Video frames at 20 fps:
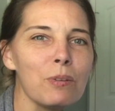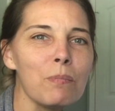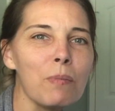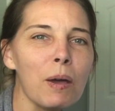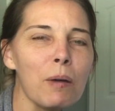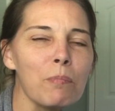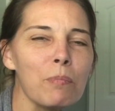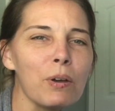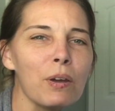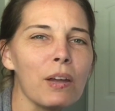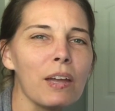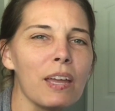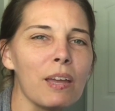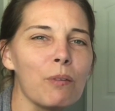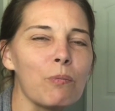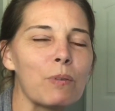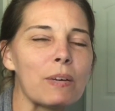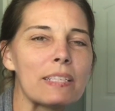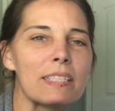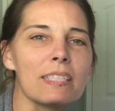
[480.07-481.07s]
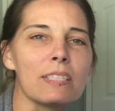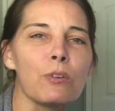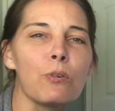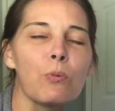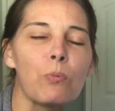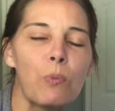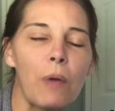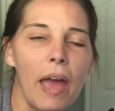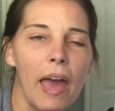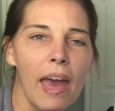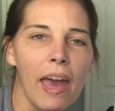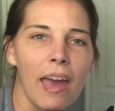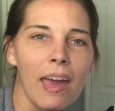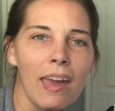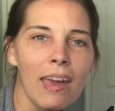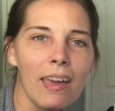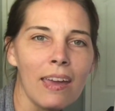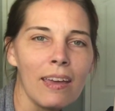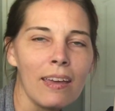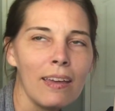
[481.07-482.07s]
remember? It was
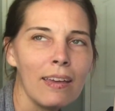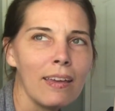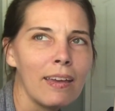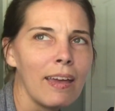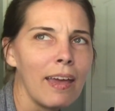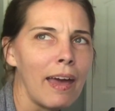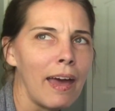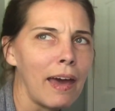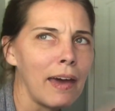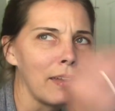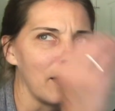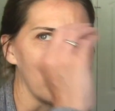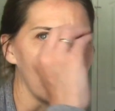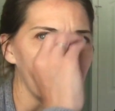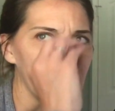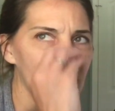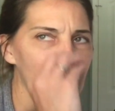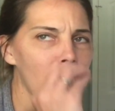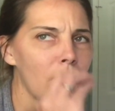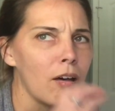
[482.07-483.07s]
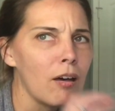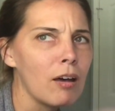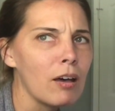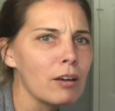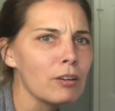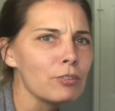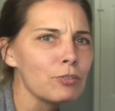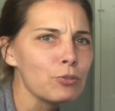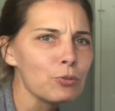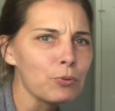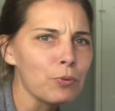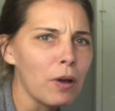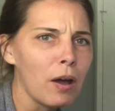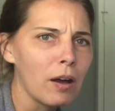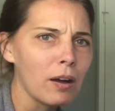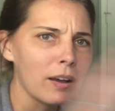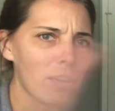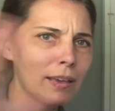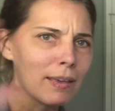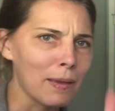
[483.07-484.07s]
gray, had a long
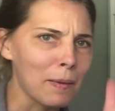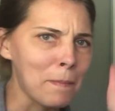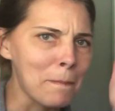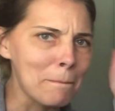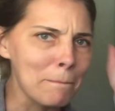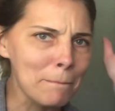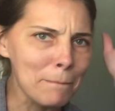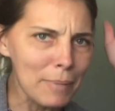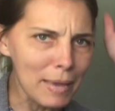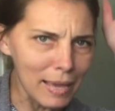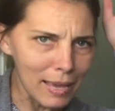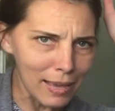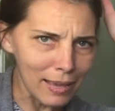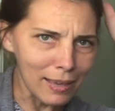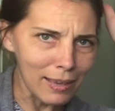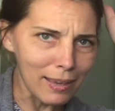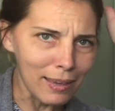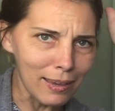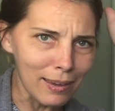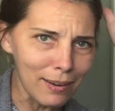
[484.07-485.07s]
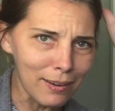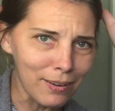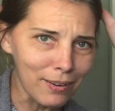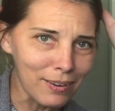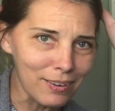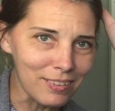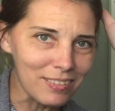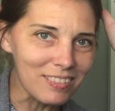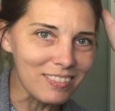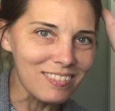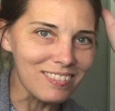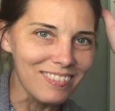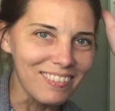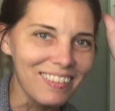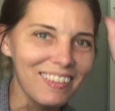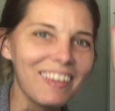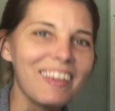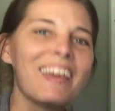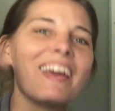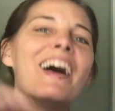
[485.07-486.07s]
trunk and big ears.
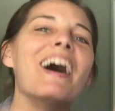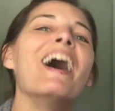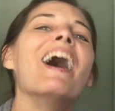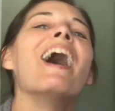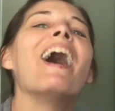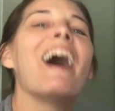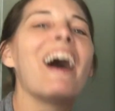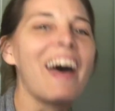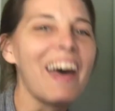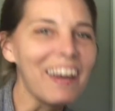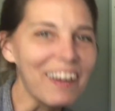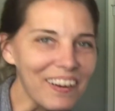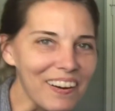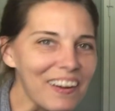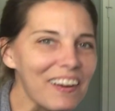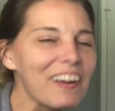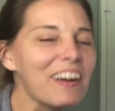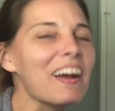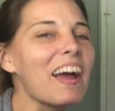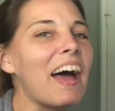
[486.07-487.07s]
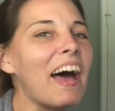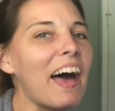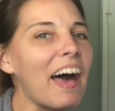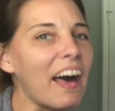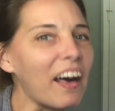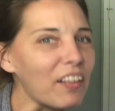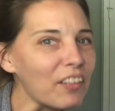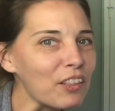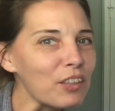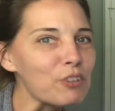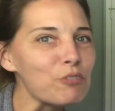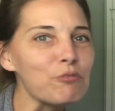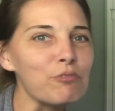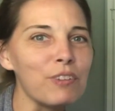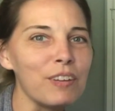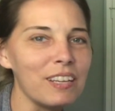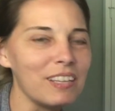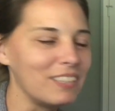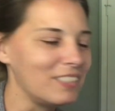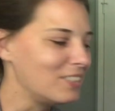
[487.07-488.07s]
Her
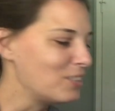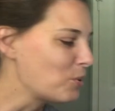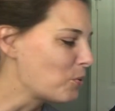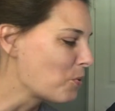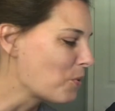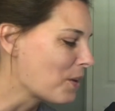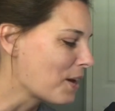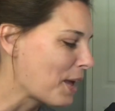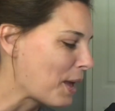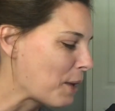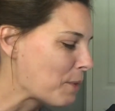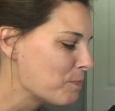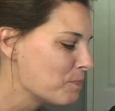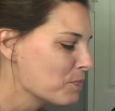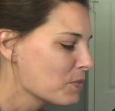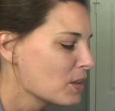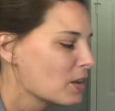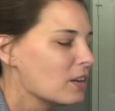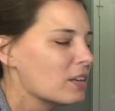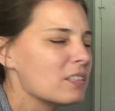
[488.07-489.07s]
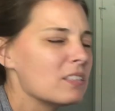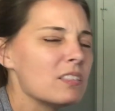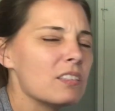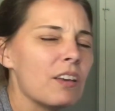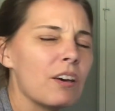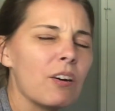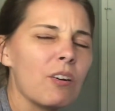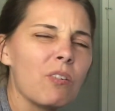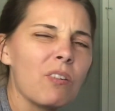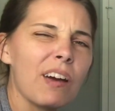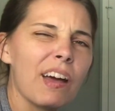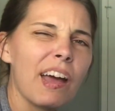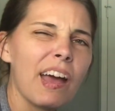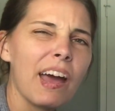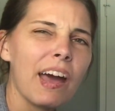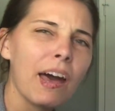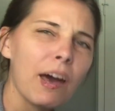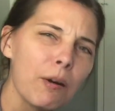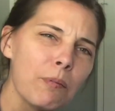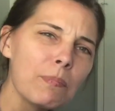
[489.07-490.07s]
elephant toy. So,
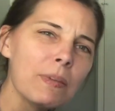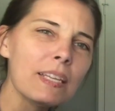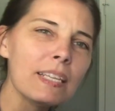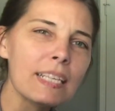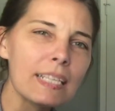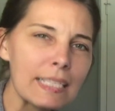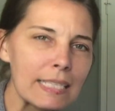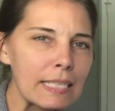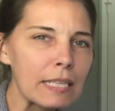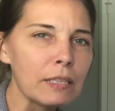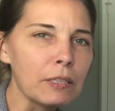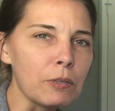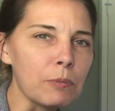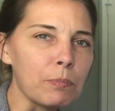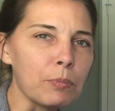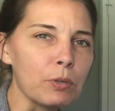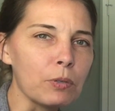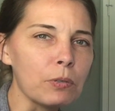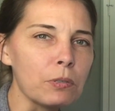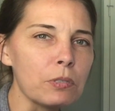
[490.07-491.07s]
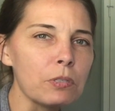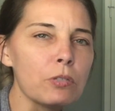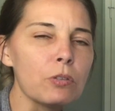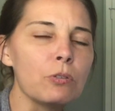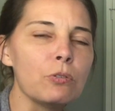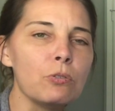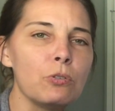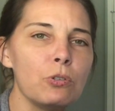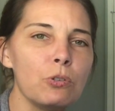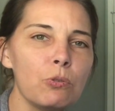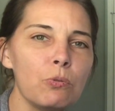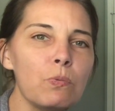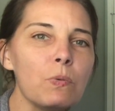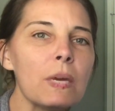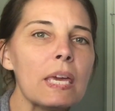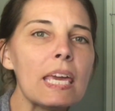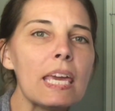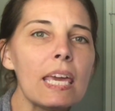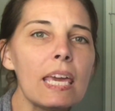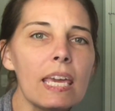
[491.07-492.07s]
how many syllables do
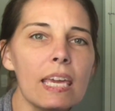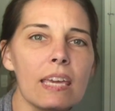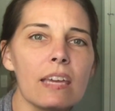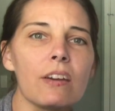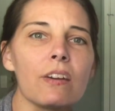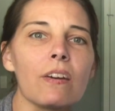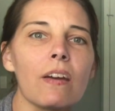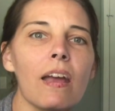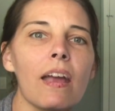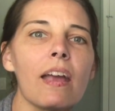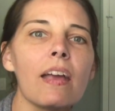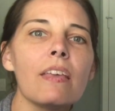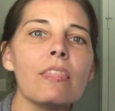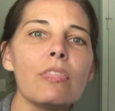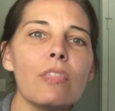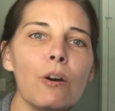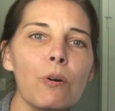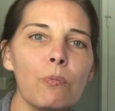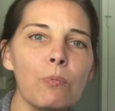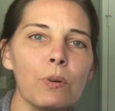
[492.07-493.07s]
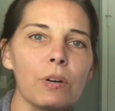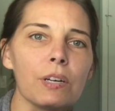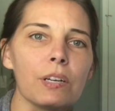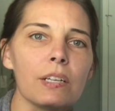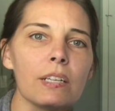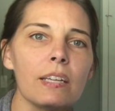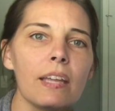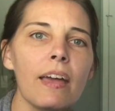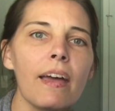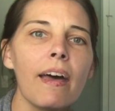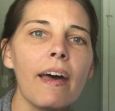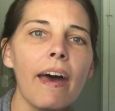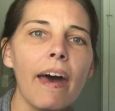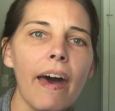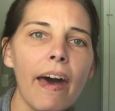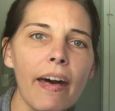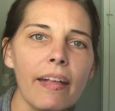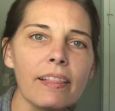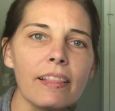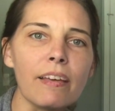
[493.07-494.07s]
we hear in the word
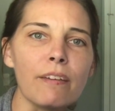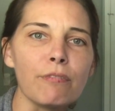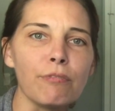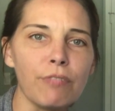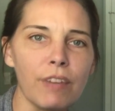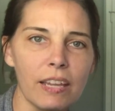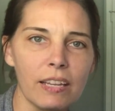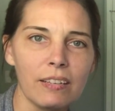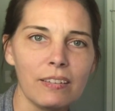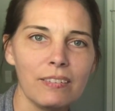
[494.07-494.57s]
elephant?